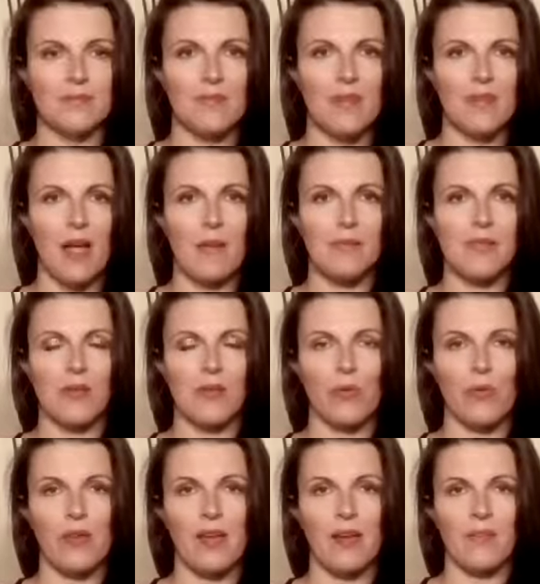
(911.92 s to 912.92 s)

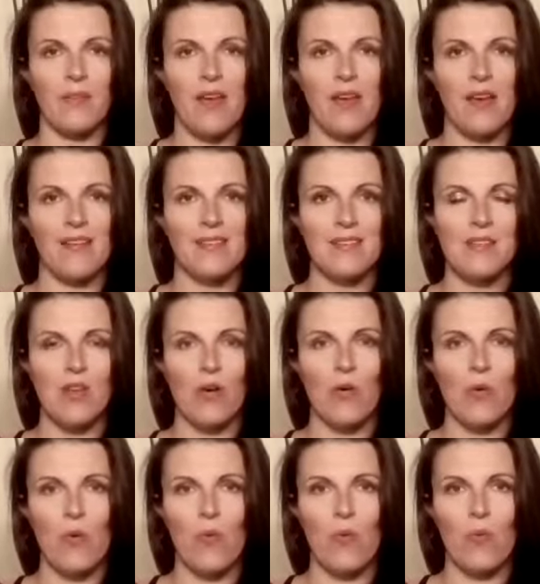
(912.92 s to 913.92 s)
Absolutely.
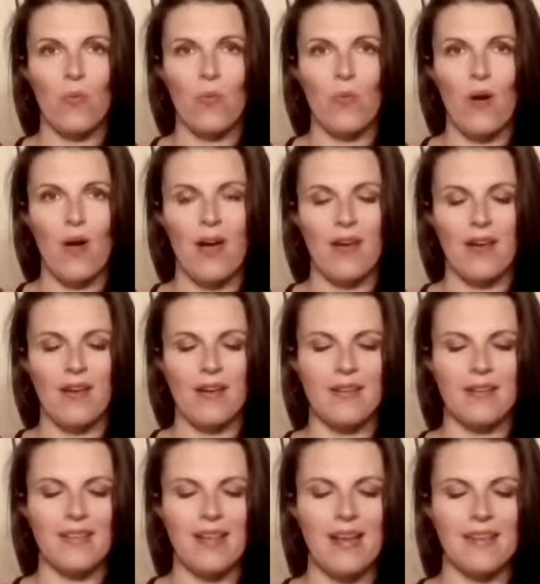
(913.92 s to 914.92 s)
So
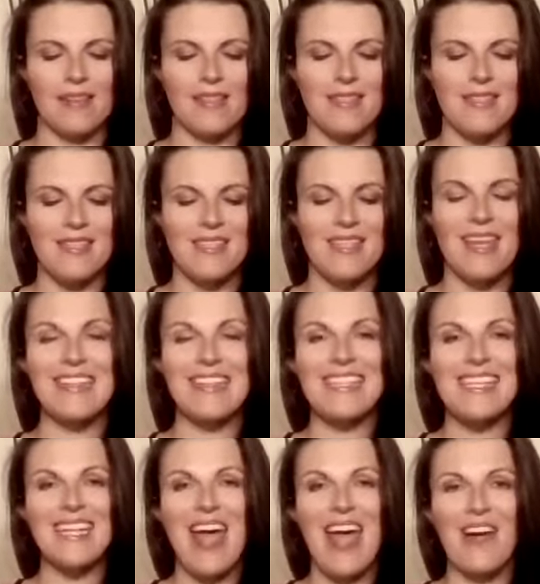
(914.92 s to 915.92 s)
it's
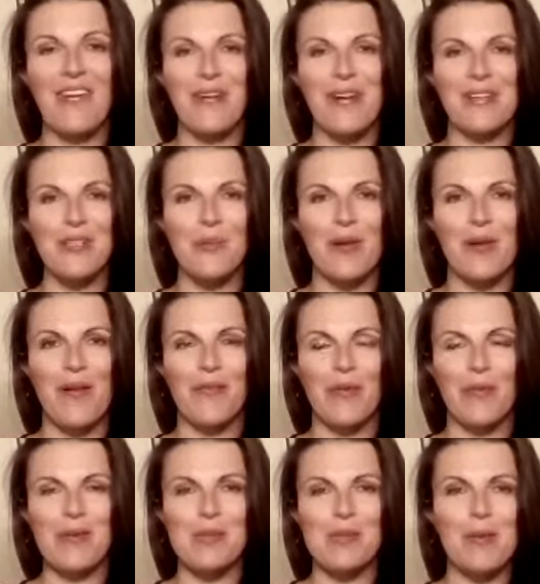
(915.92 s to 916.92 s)
inherent
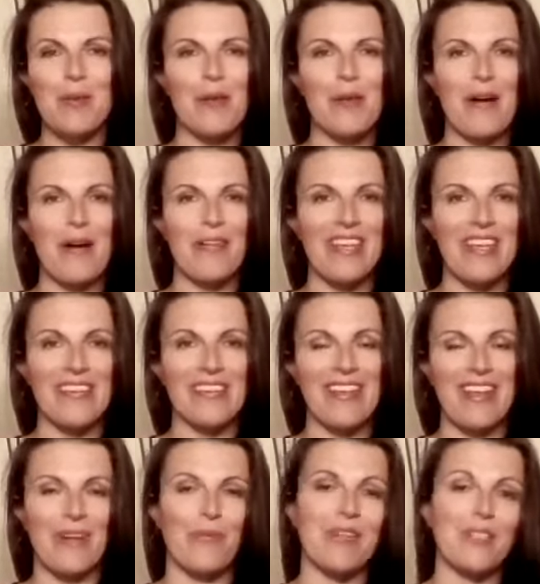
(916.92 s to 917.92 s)
whenever we speak about
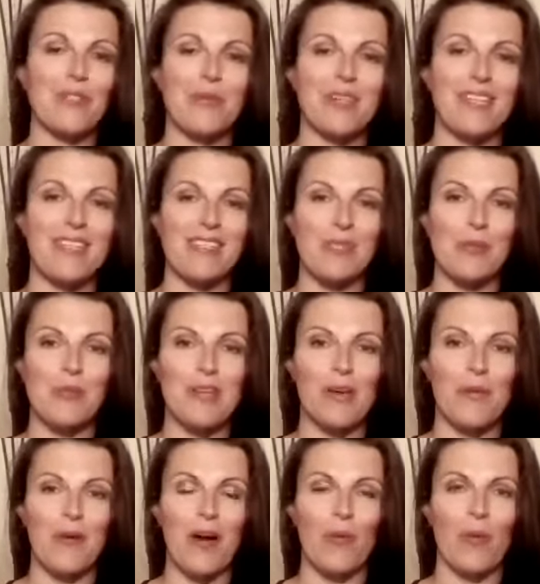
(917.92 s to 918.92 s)
healing, we do need to speak
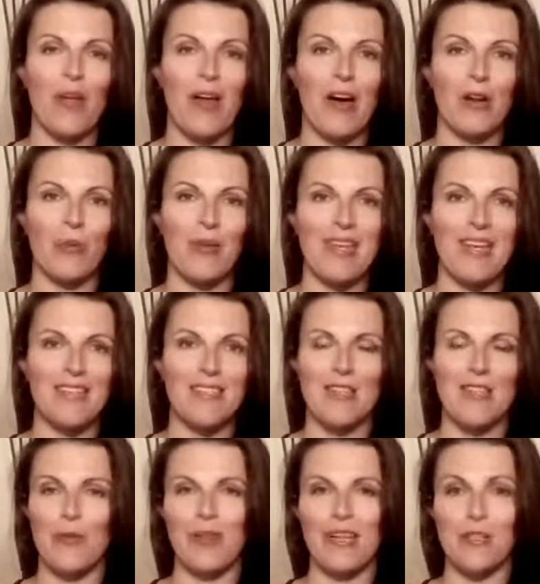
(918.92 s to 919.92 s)
about, well, how do we get
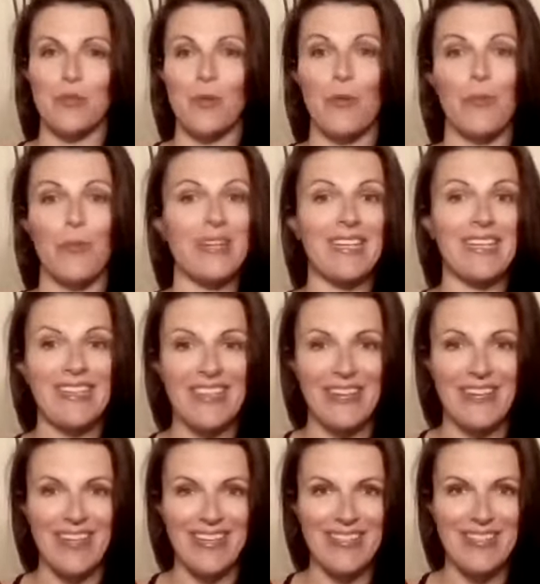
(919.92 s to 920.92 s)
to the place where we need
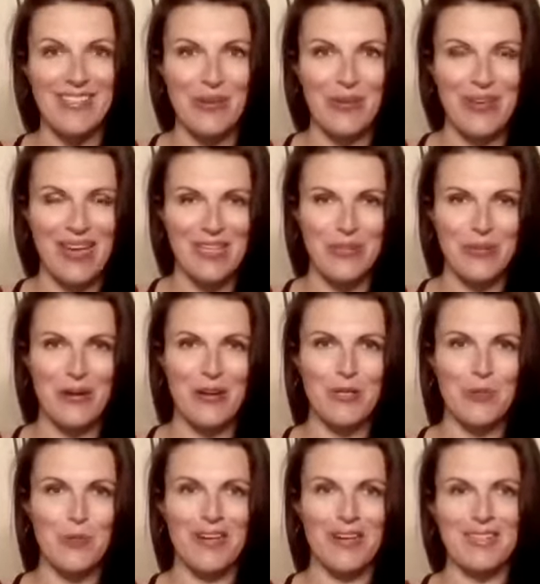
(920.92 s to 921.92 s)
healing? So yes, we are
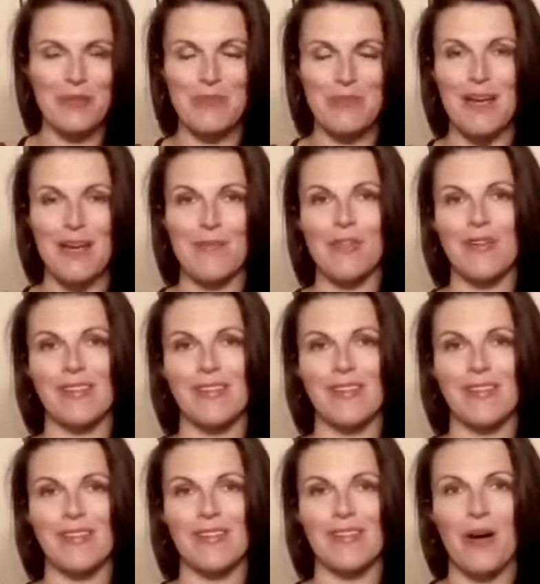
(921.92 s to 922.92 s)
spending some time
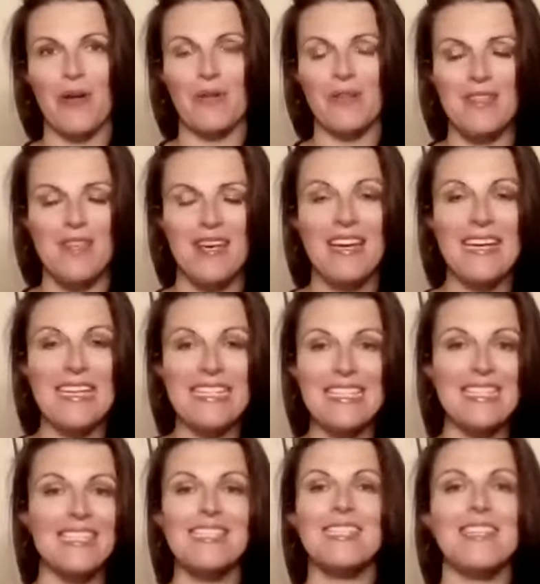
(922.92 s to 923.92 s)
talking about
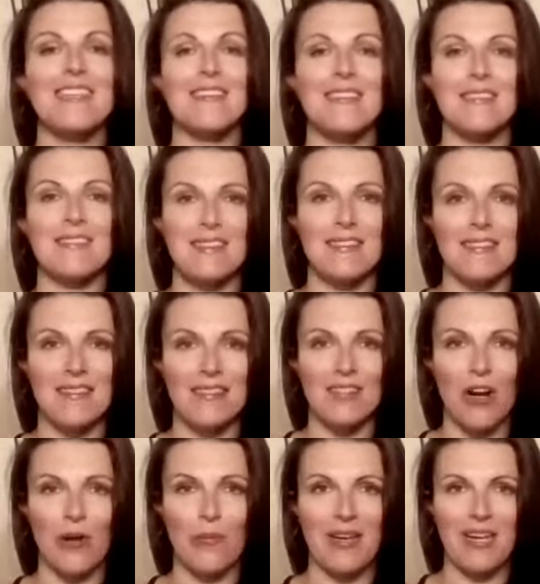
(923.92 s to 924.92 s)
dis-ease and
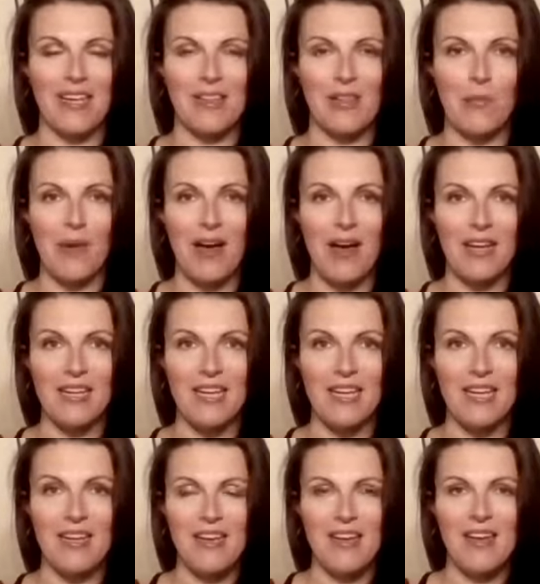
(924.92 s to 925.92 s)
disharmony in the body,